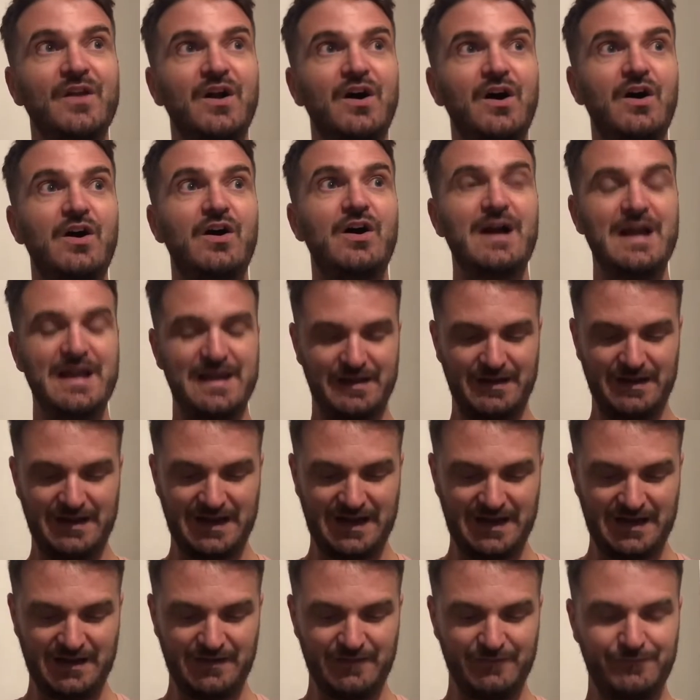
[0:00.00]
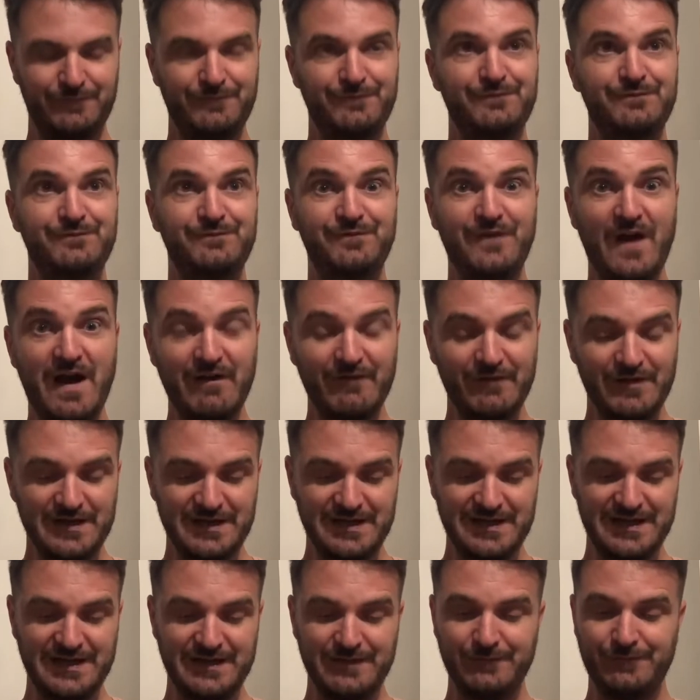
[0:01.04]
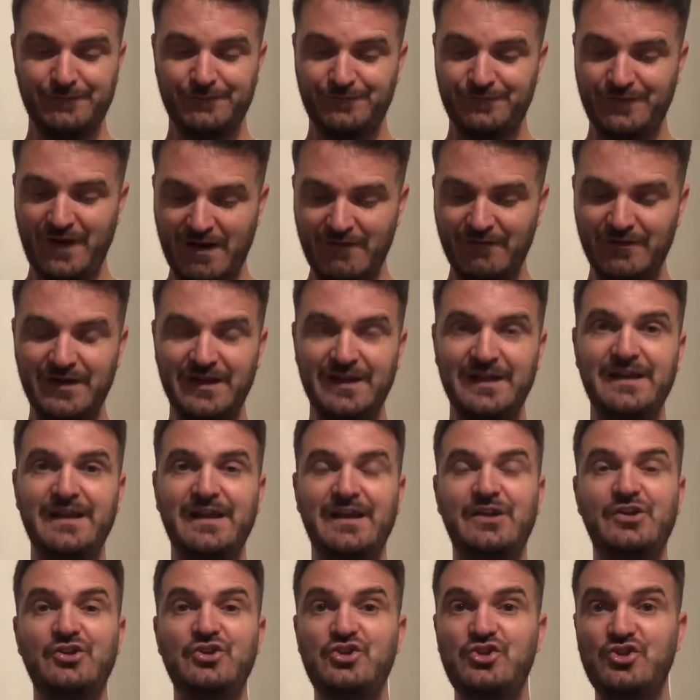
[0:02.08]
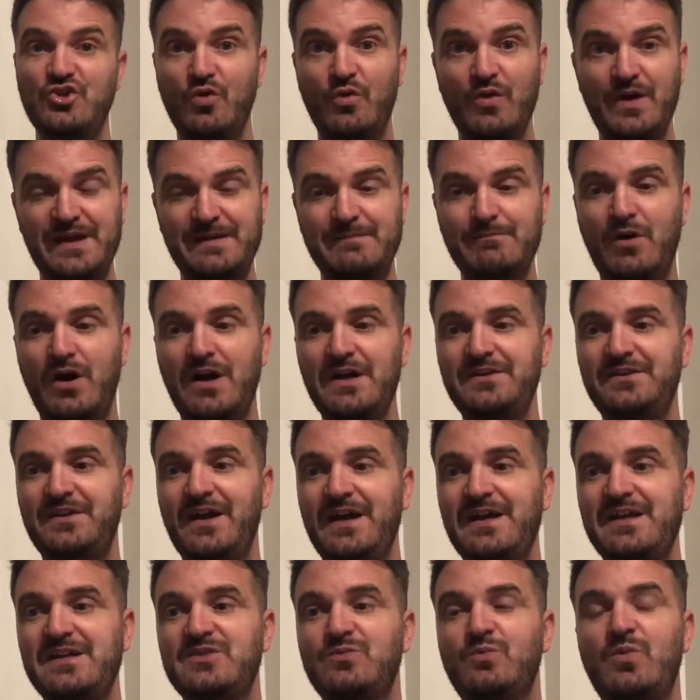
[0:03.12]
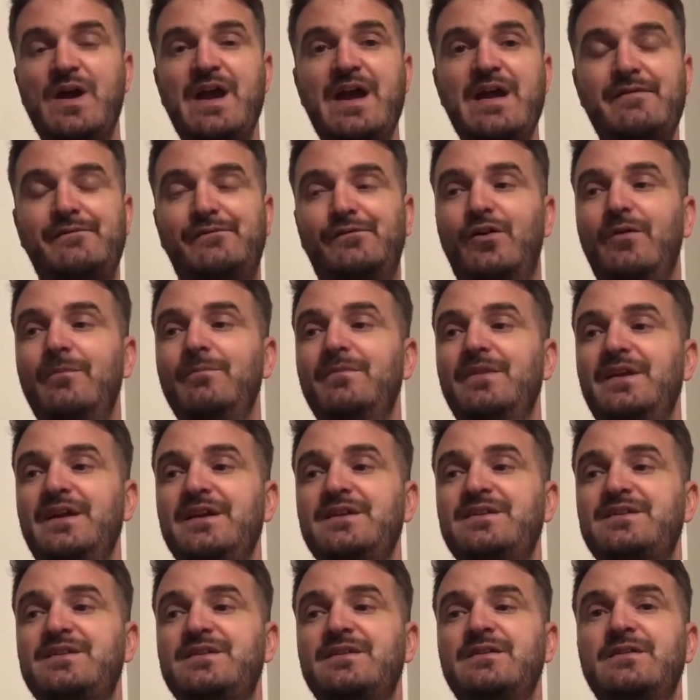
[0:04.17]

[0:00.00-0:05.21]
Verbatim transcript: I thoroughly enjoyed my day's wear from this.